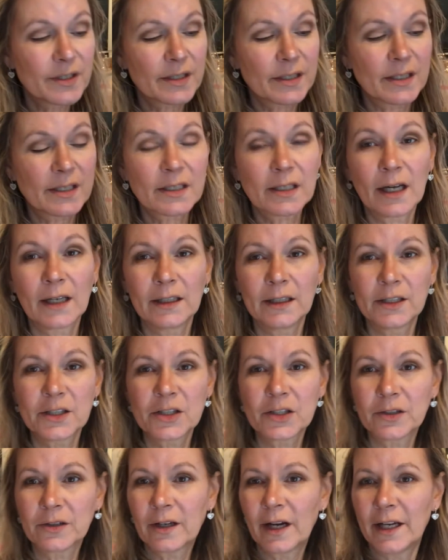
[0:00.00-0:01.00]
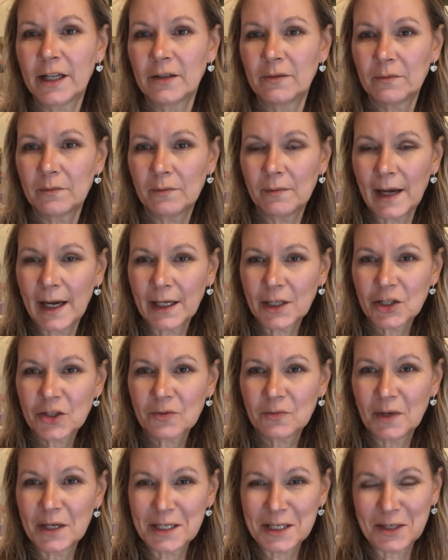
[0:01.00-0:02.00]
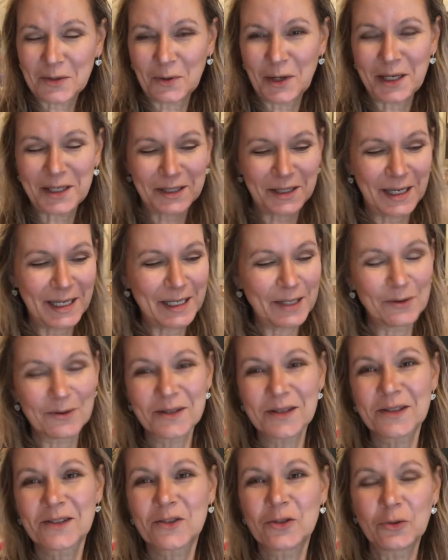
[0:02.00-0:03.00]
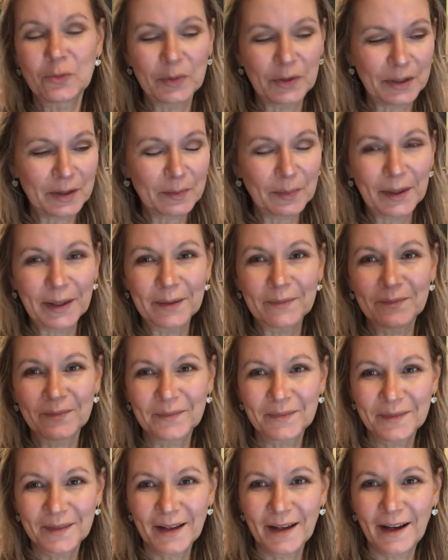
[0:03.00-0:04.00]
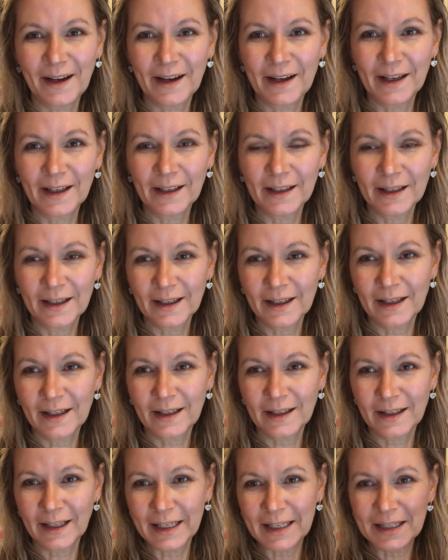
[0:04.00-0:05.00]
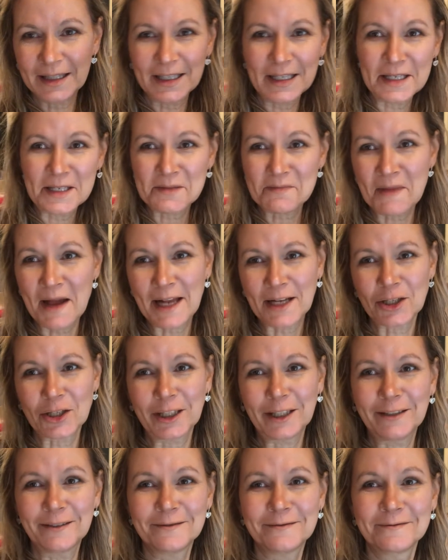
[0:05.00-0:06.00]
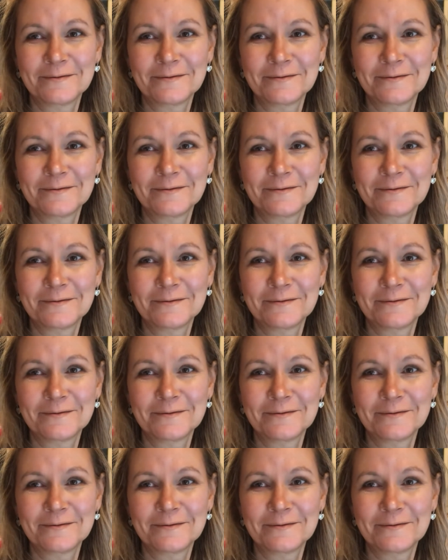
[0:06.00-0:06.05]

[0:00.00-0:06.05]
this color to kind of match my sweater. I know it's stupid, but I like things matching.